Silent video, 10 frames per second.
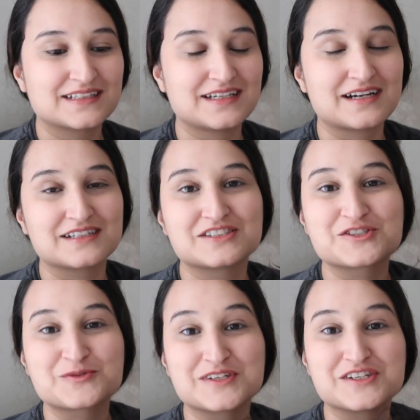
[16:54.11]
yeah, I
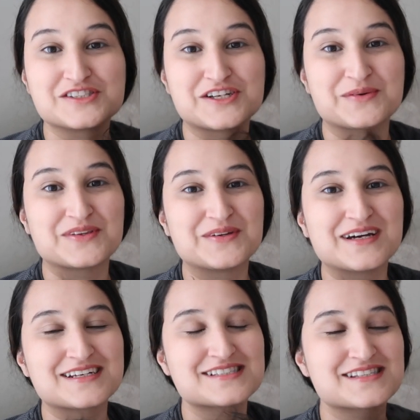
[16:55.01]
just wanted to share with you
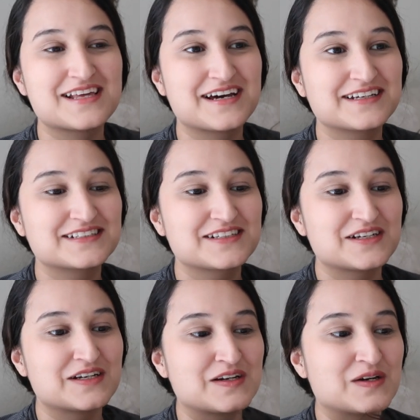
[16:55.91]
guys that
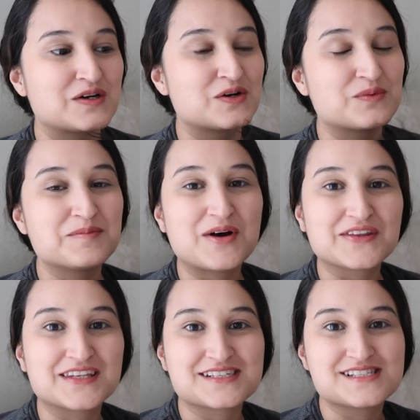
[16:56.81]
we
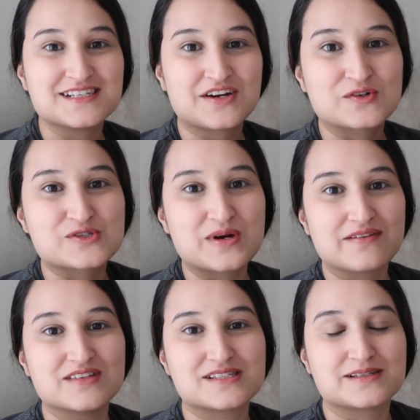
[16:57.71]
bought this and also
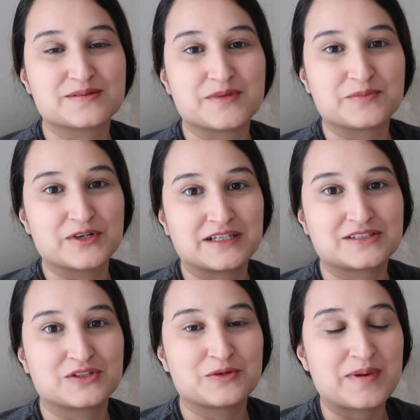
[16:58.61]
have this as a memory
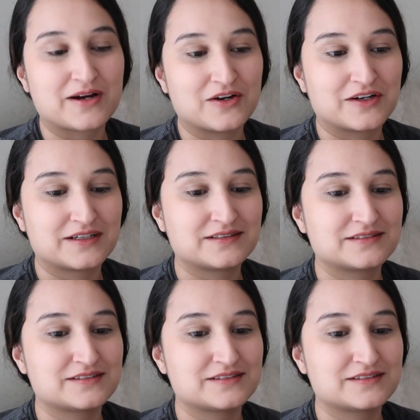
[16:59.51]
to look back on,